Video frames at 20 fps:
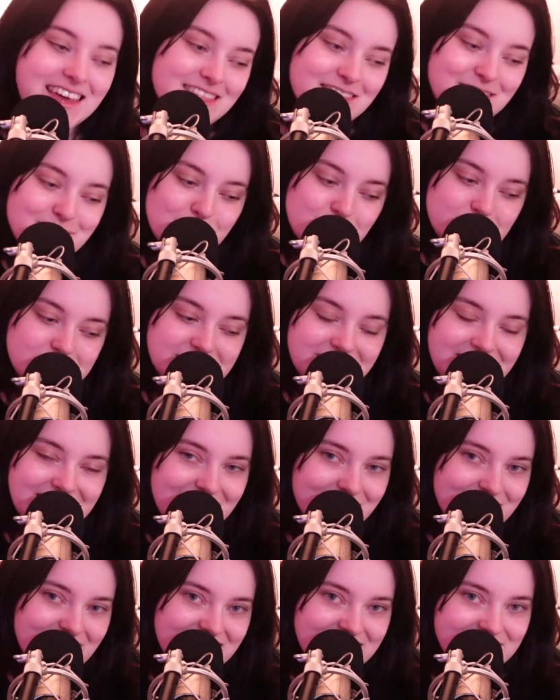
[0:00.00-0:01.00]
the
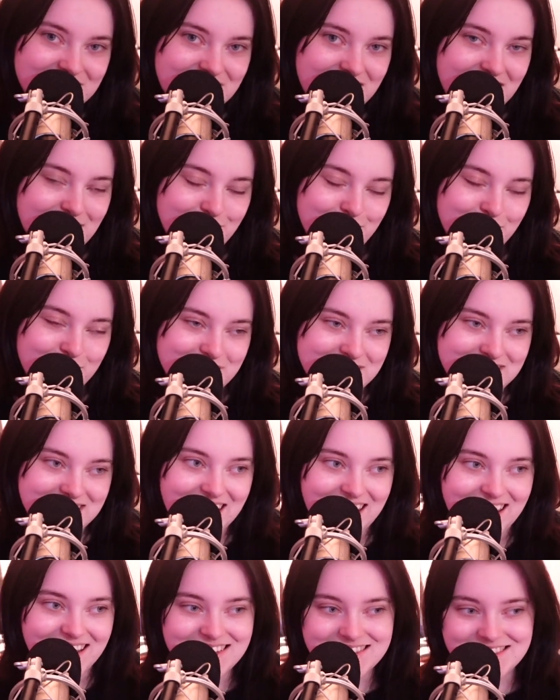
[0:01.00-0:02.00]
Motivate with Shan
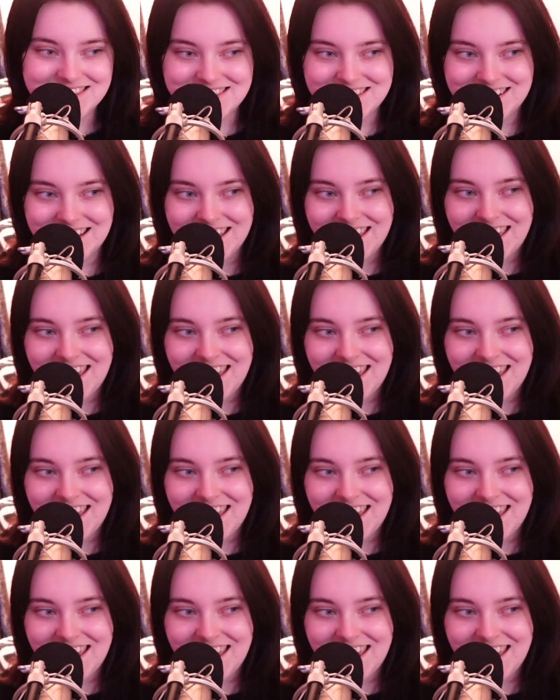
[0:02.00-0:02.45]
podcast.